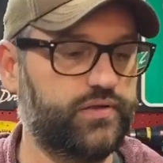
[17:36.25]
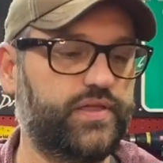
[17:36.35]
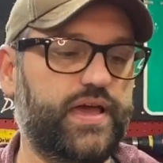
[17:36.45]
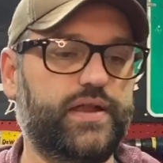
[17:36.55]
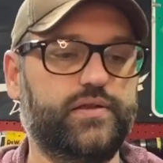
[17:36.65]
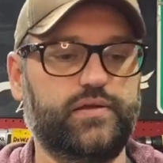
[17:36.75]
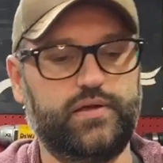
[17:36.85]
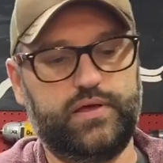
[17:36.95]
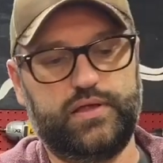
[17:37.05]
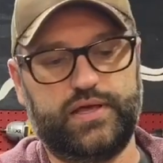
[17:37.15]
that
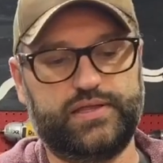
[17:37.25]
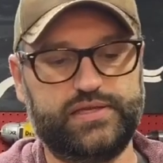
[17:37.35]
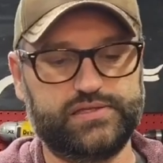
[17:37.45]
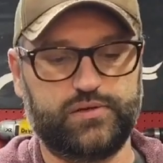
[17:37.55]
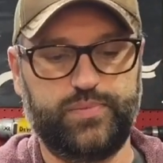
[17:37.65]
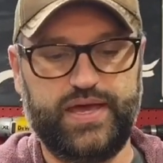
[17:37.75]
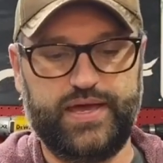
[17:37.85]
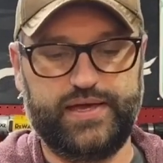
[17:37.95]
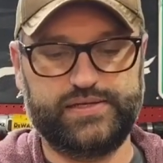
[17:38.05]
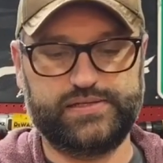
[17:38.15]
like these little
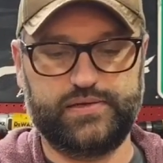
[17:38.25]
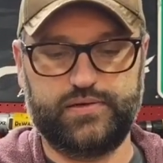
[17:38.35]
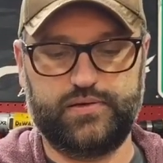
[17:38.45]
pegs